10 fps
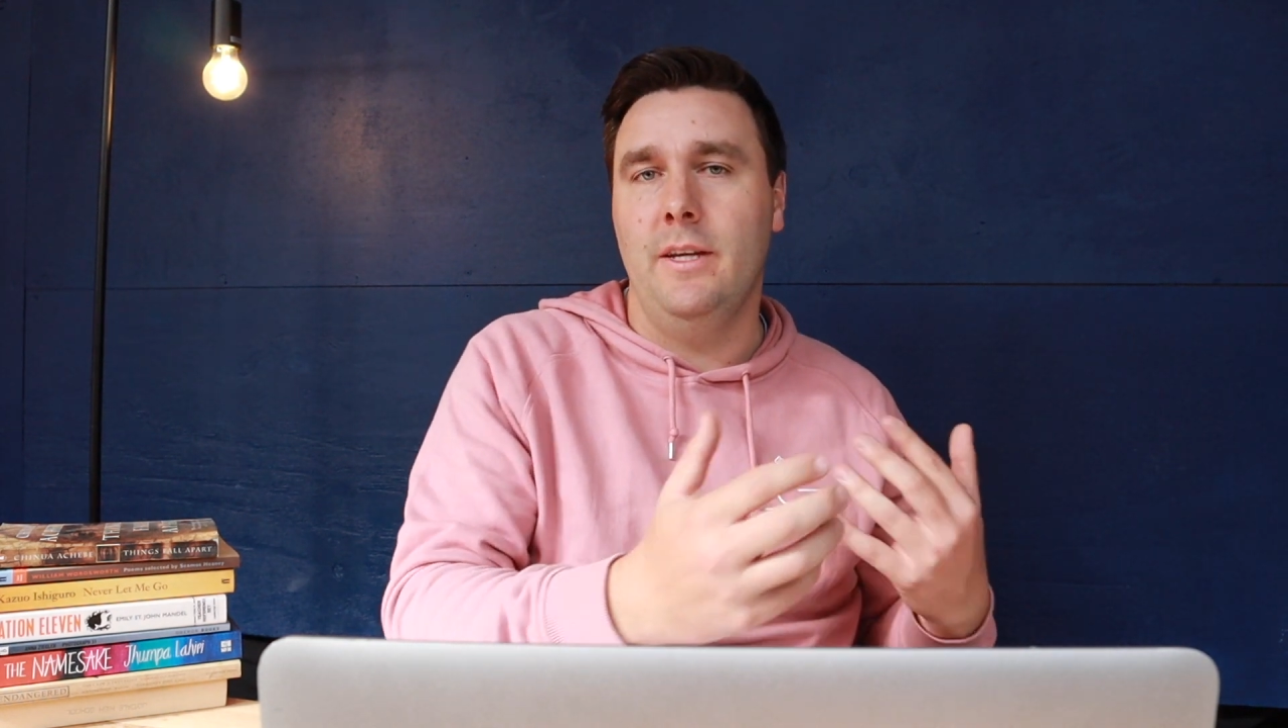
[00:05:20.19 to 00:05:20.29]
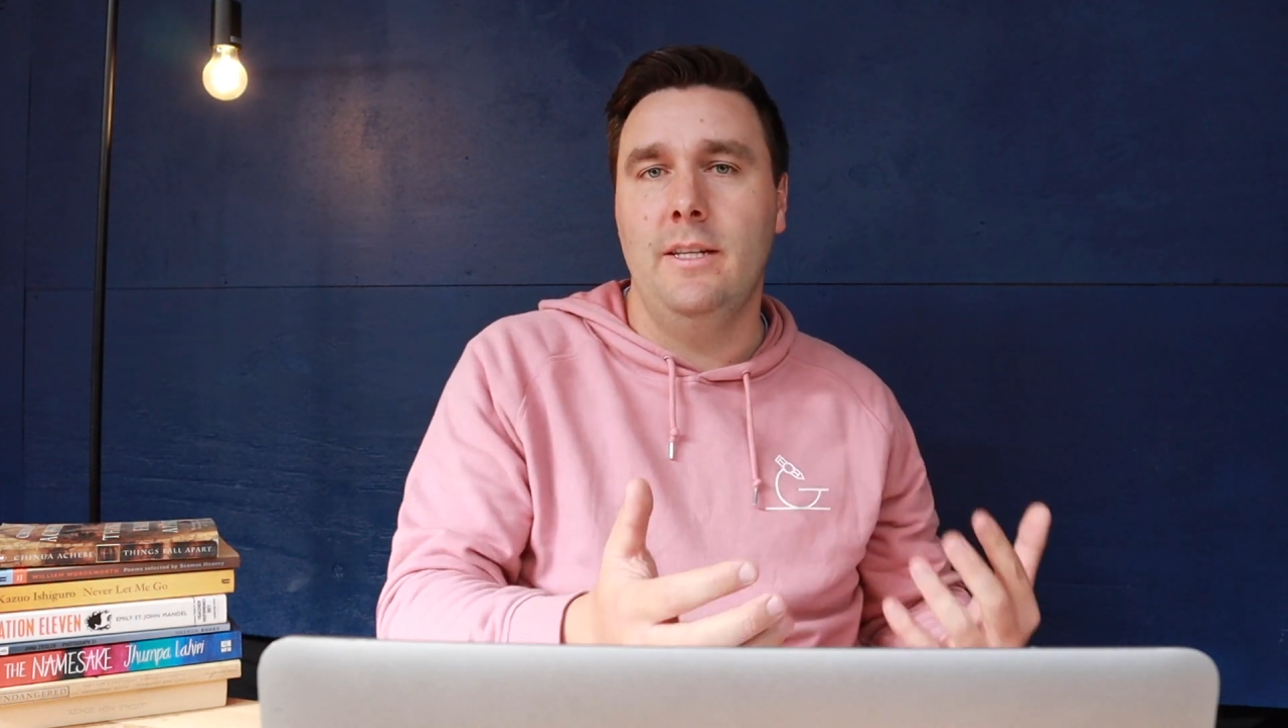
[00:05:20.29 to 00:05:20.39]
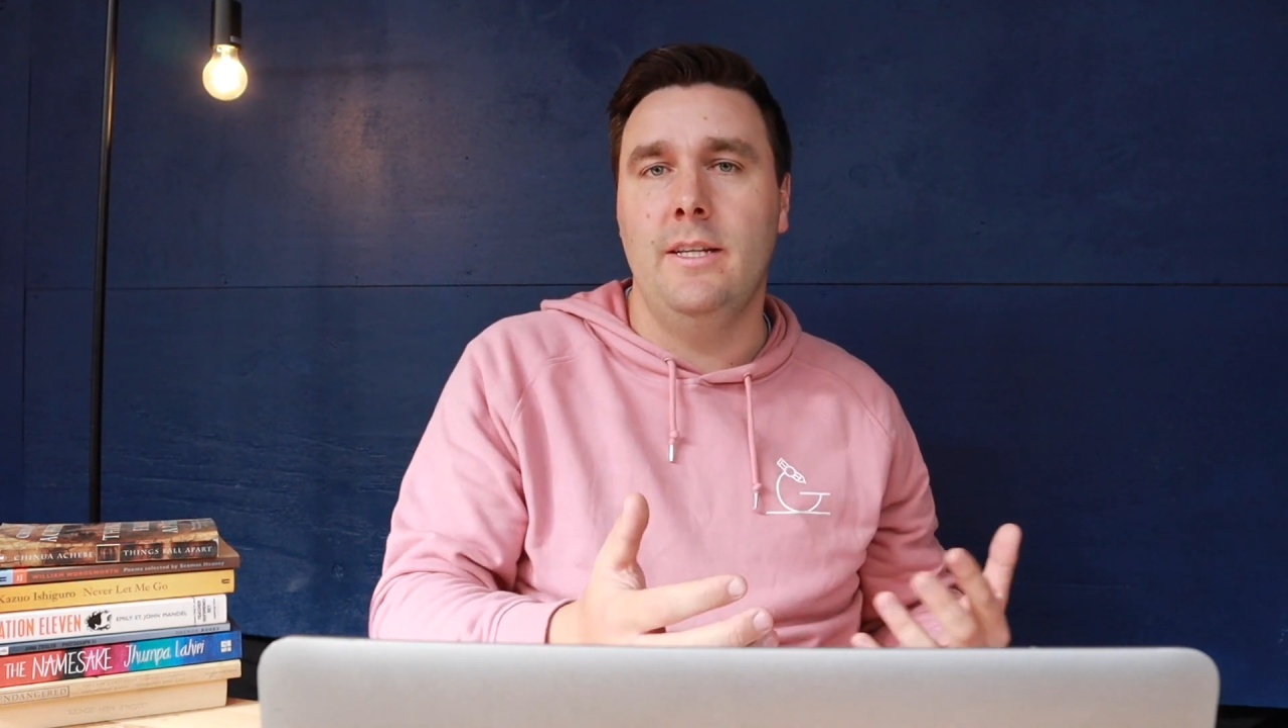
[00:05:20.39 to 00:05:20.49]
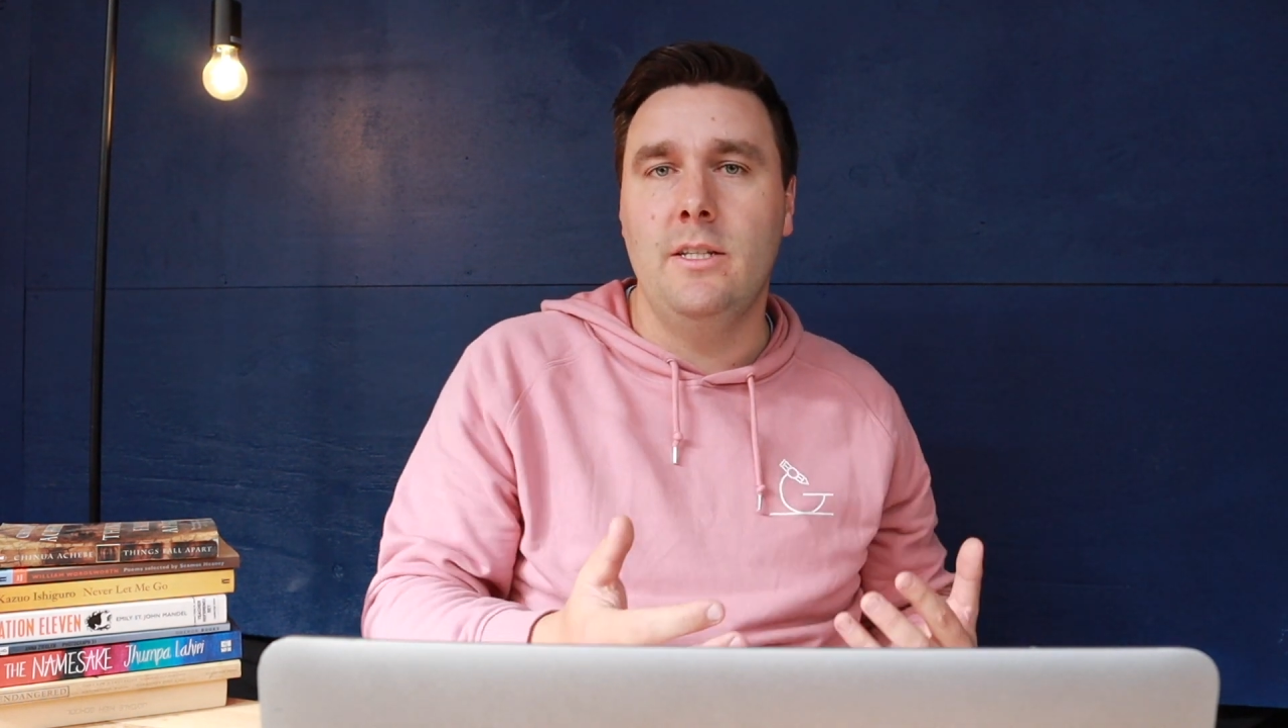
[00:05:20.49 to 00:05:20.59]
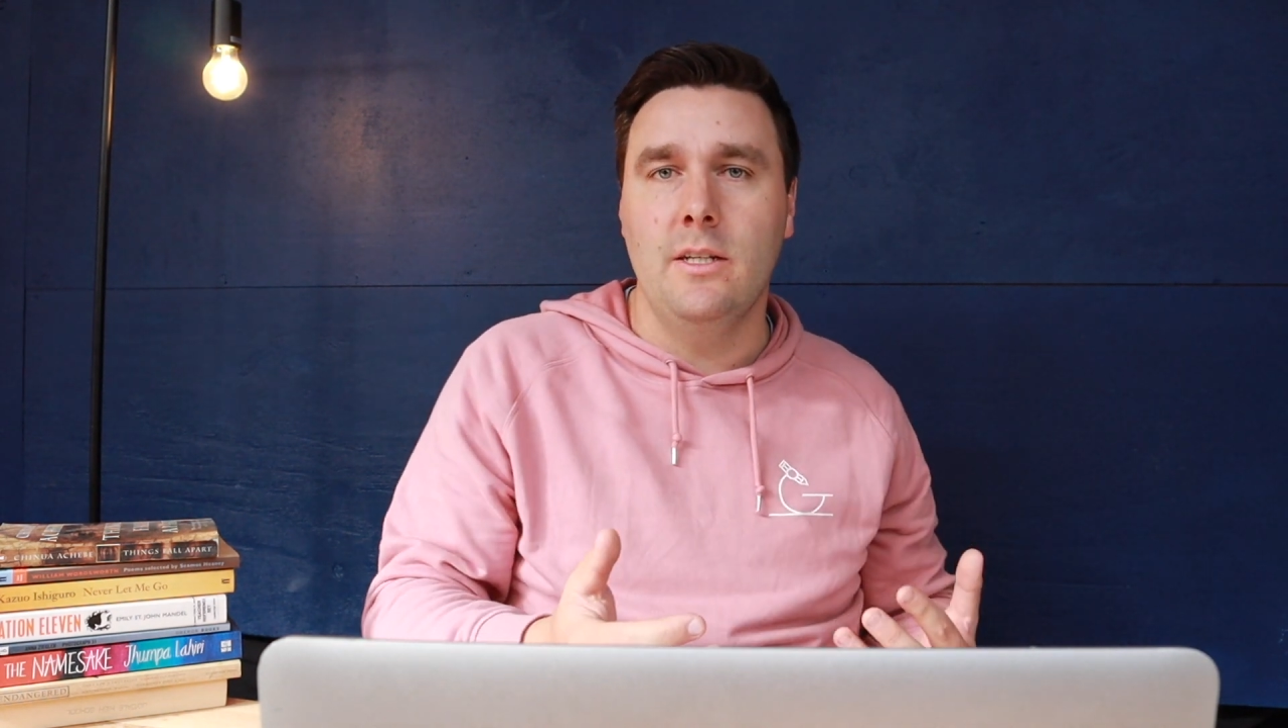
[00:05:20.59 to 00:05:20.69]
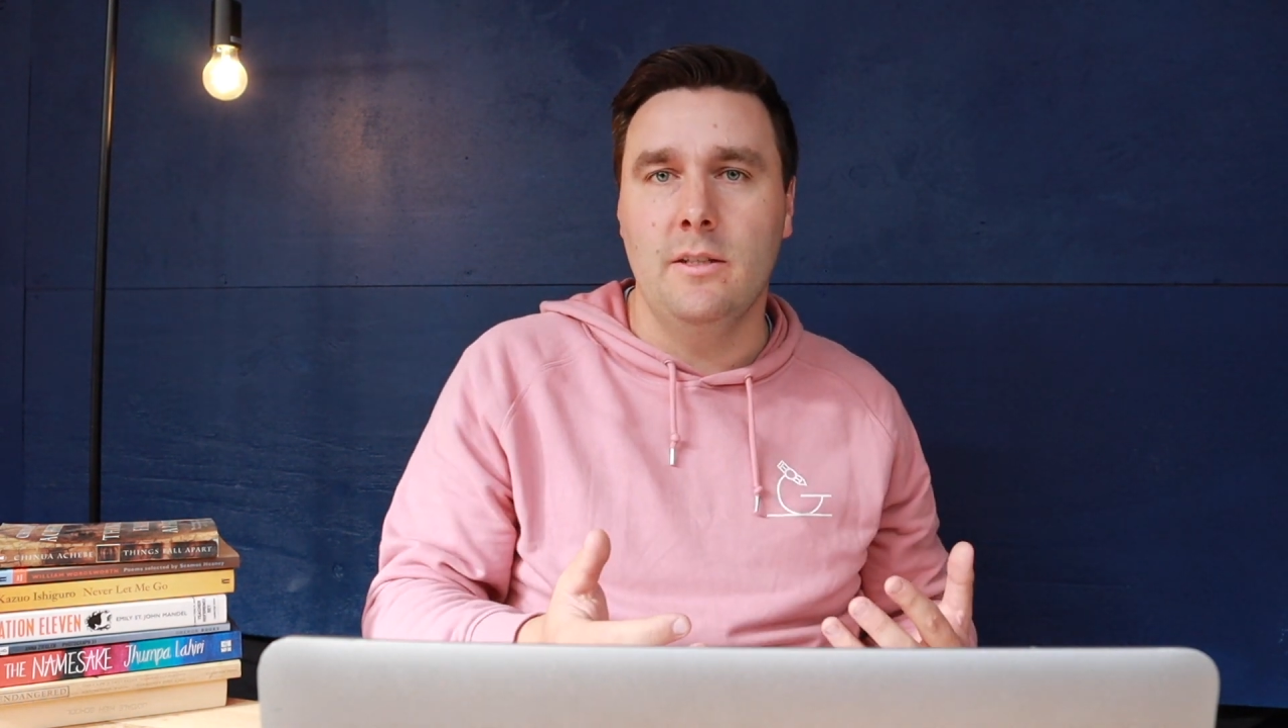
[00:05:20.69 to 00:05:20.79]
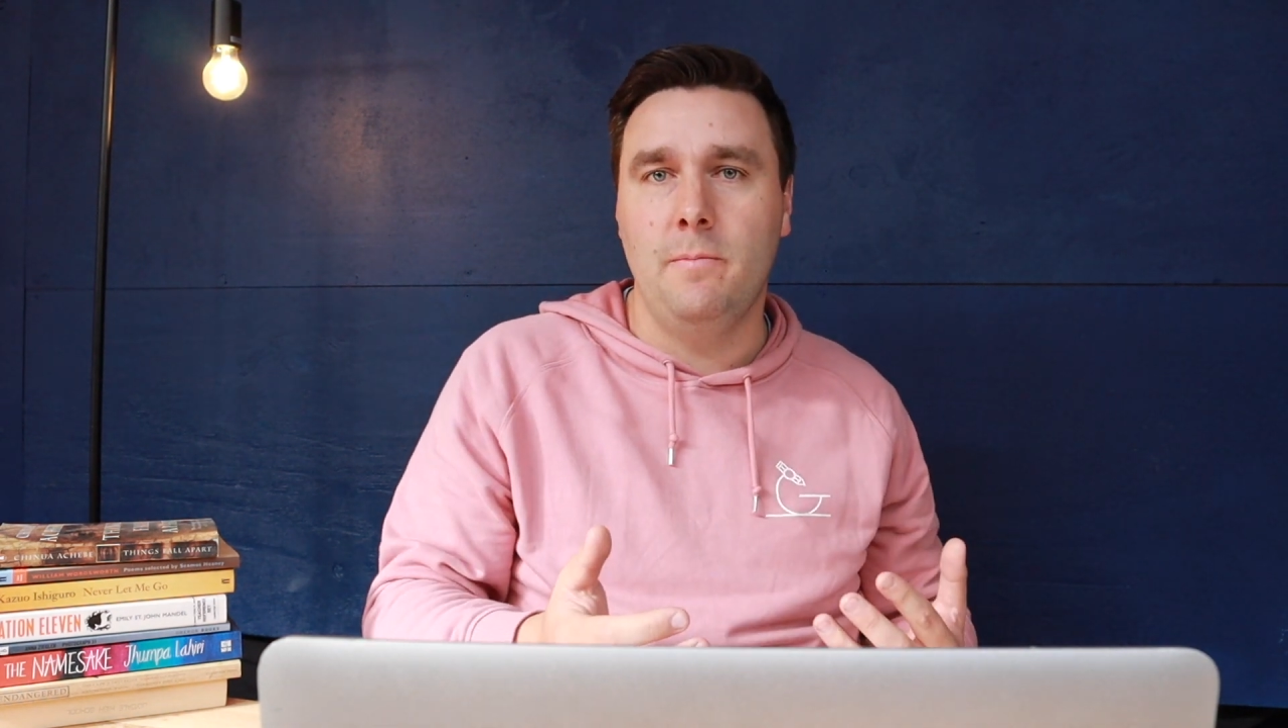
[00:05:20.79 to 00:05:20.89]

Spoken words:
the Indigenous